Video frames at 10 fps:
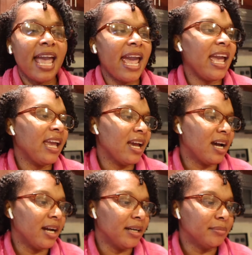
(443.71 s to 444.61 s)
a
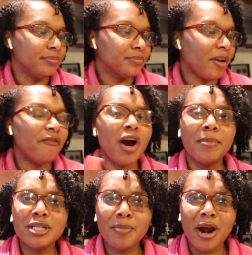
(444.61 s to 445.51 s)

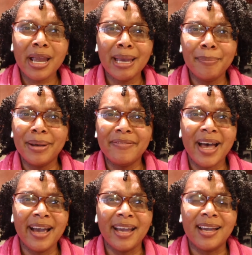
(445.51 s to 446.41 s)
farmer's market, but
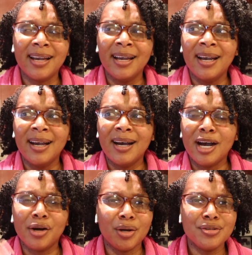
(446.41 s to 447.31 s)
like
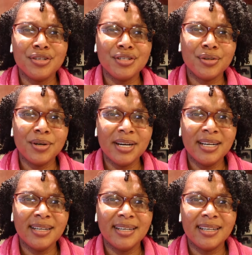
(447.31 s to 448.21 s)
a grocery
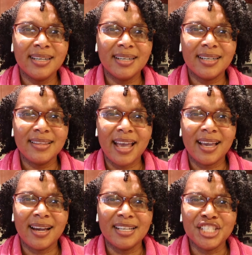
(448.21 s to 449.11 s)
store,
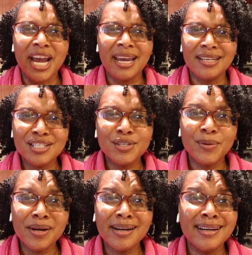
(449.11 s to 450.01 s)
like a chain
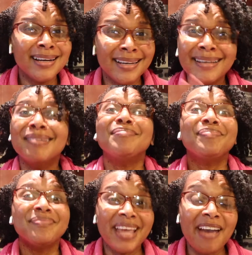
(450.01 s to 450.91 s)
store.
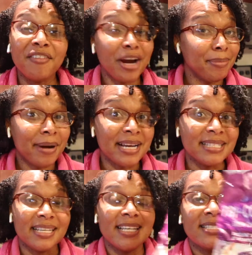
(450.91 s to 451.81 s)
They have great
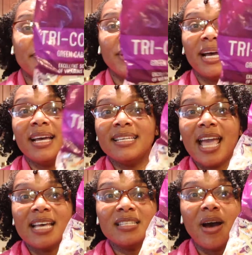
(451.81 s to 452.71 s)
prices. But
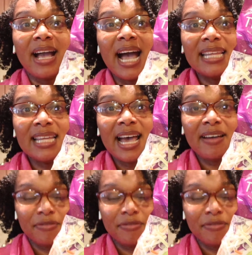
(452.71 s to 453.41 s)
yeah, so I got that